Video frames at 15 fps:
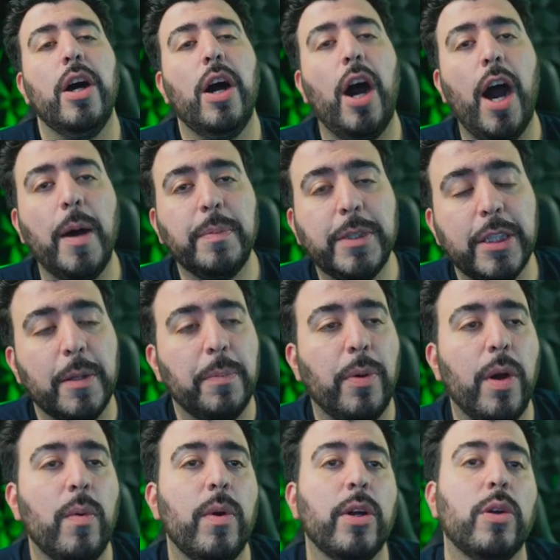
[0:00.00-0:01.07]
Up to the
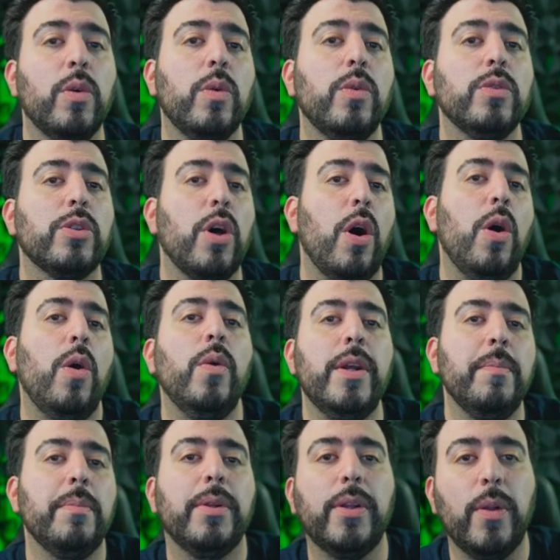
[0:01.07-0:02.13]
point where Google's own
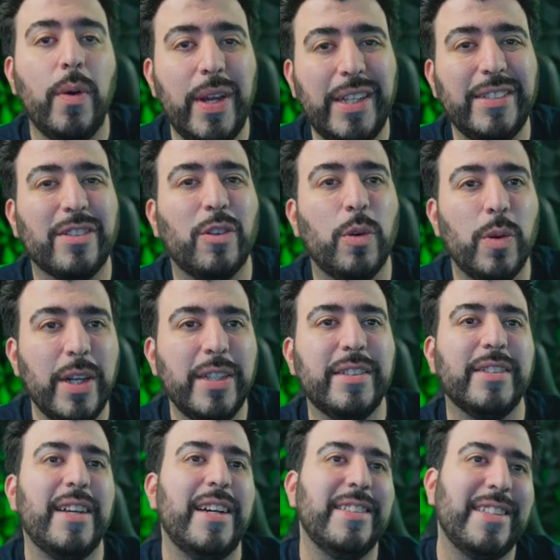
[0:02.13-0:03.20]
employees
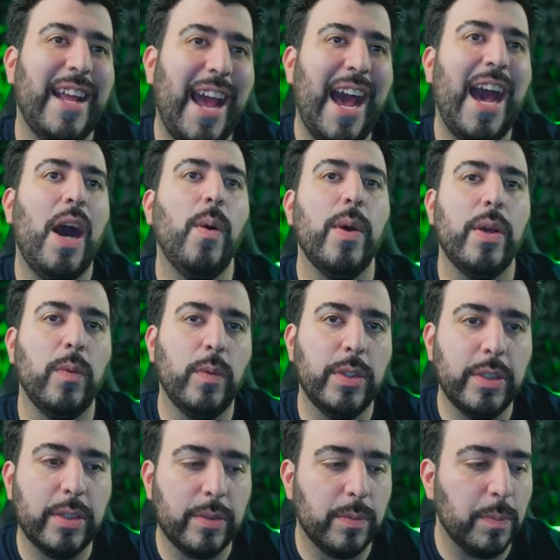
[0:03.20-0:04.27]
criticized how it
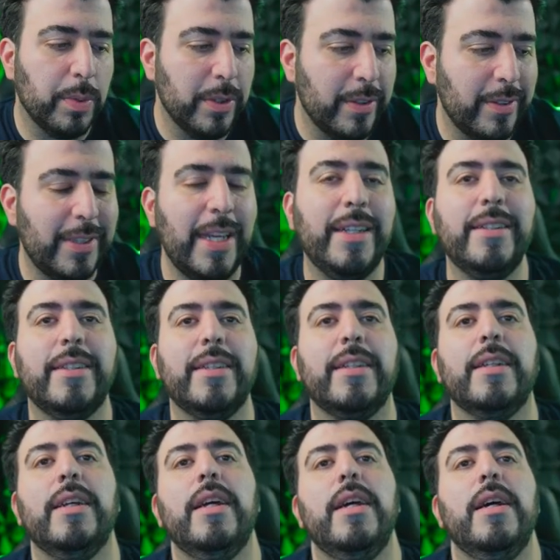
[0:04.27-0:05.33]
was
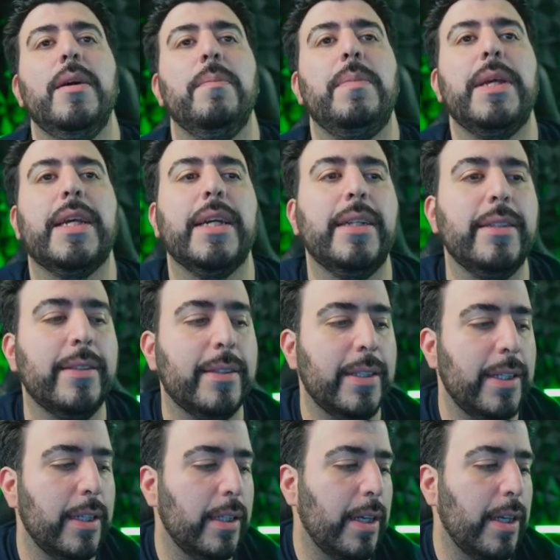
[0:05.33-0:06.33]
presented because it,